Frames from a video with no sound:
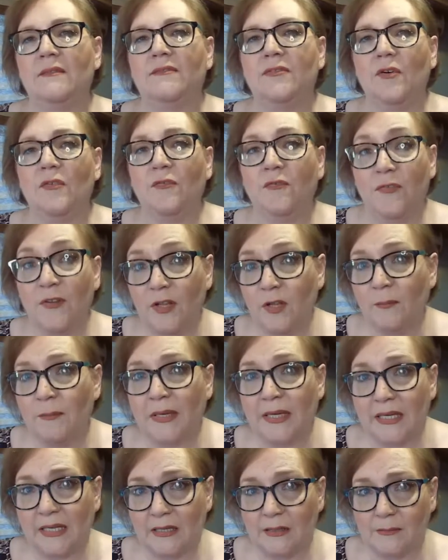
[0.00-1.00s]
of
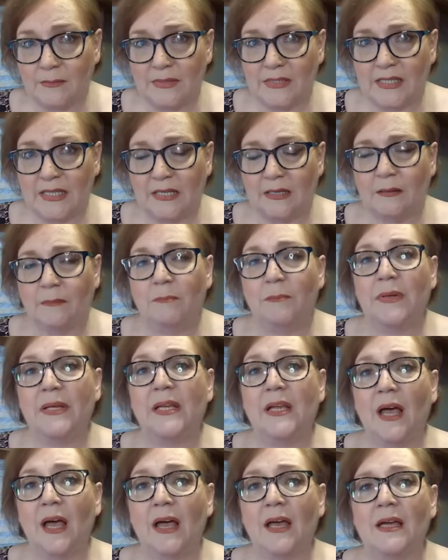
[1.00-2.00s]
fulfillment comes in
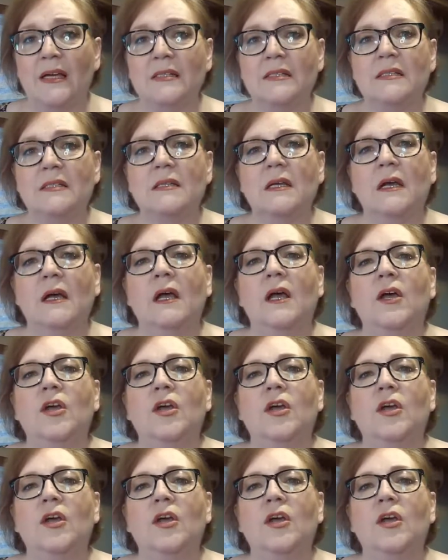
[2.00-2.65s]
because